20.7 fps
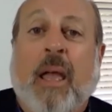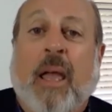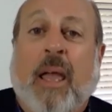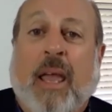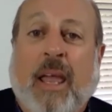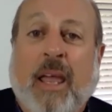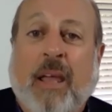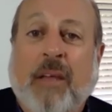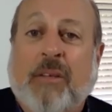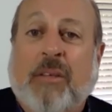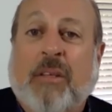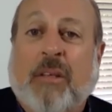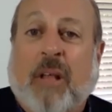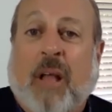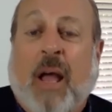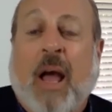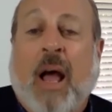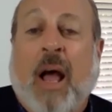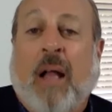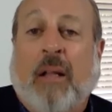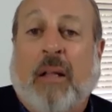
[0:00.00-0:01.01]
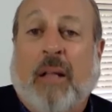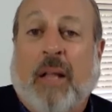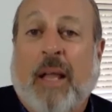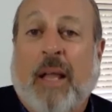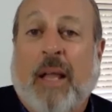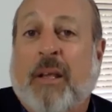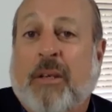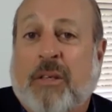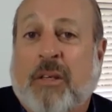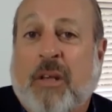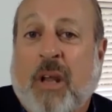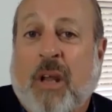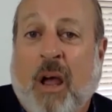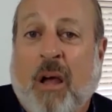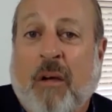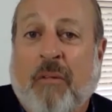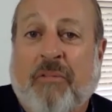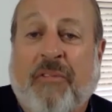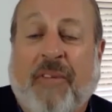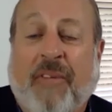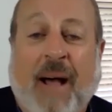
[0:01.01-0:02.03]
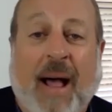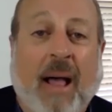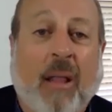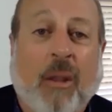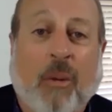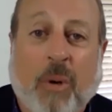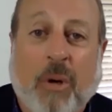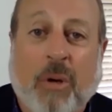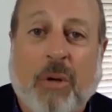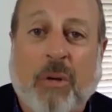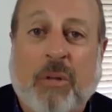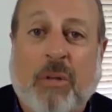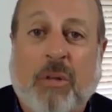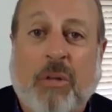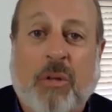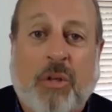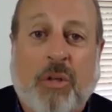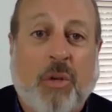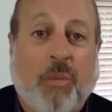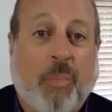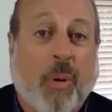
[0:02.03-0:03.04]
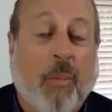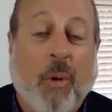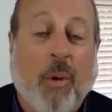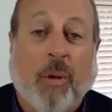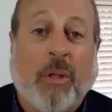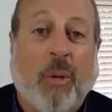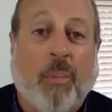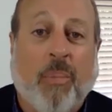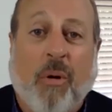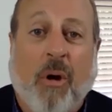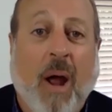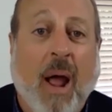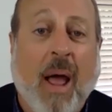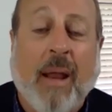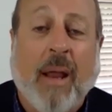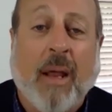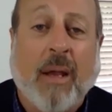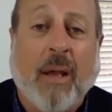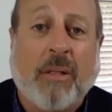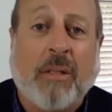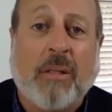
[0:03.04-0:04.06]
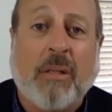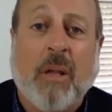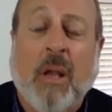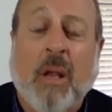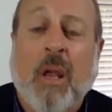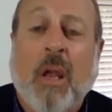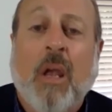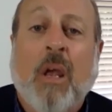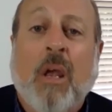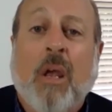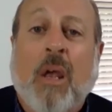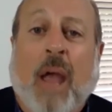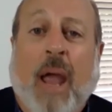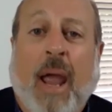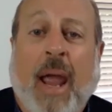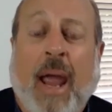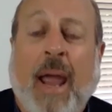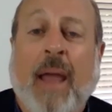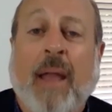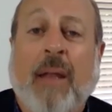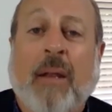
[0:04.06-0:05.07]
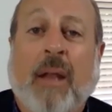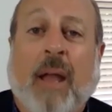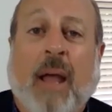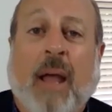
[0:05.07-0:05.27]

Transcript: his list of followers to promote their products. And